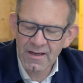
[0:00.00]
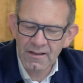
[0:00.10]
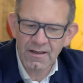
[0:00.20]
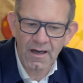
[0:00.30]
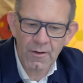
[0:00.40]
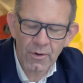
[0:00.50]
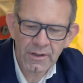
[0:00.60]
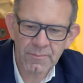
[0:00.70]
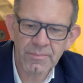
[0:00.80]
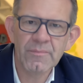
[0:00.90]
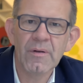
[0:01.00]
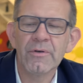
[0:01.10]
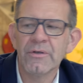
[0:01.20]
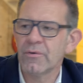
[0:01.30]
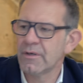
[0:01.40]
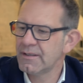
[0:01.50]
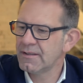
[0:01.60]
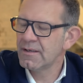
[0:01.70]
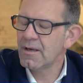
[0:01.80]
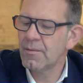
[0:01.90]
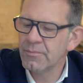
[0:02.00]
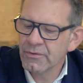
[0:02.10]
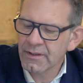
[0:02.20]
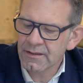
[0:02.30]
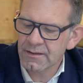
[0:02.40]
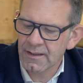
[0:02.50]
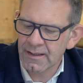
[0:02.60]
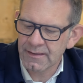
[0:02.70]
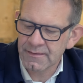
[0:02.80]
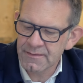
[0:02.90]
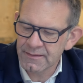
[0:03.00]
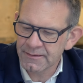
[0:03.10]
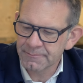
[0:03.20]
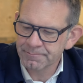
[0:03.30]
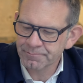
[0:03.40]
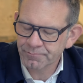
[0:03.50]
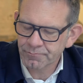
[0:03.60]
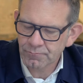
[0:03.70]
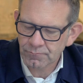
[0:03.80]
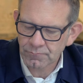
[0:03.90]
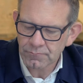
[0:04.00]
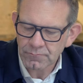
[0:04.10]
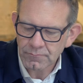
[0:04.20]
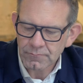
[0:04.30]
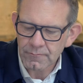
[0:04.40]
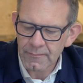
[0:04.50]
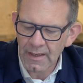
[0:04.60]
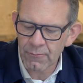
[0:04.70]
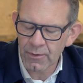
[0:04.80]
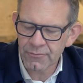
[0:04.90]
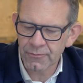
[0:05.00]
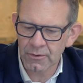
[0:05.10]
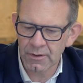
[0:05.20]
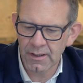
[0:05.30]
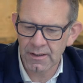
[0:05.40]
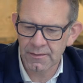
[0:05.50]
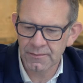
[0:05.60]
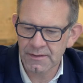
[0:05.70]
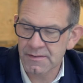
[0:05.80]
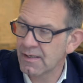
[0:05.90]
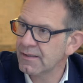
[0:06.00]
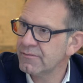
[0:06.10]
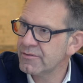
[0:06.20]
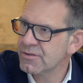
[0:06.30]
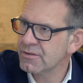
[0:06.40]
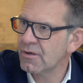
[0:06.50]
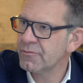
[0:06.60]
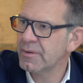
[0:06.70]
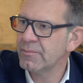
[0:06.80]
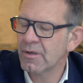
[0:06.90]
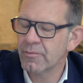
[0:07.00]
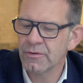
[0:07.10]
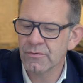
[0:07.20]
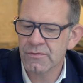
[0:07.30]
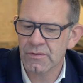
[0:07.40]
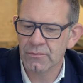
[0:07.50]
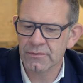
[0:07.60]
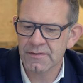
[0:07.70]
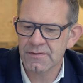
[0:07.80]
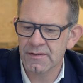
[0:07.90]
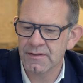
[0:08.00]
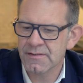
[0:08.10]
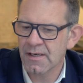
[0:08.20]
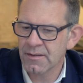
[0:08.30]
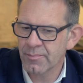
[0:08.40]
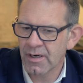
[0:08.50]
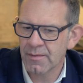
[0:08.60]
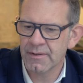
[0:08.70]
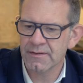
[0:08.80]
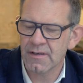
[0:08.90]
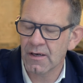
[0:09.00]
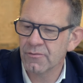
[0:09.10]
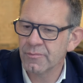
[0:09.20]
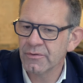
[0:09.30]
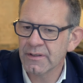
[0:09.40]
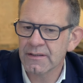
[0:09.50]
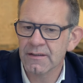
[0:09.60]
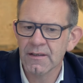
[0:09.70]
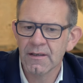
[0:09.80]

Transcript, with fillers: Yeah, I work at BMW in uh, Munich, and um, I work for uh, the design division of BMW. So that's the design department out of Munich.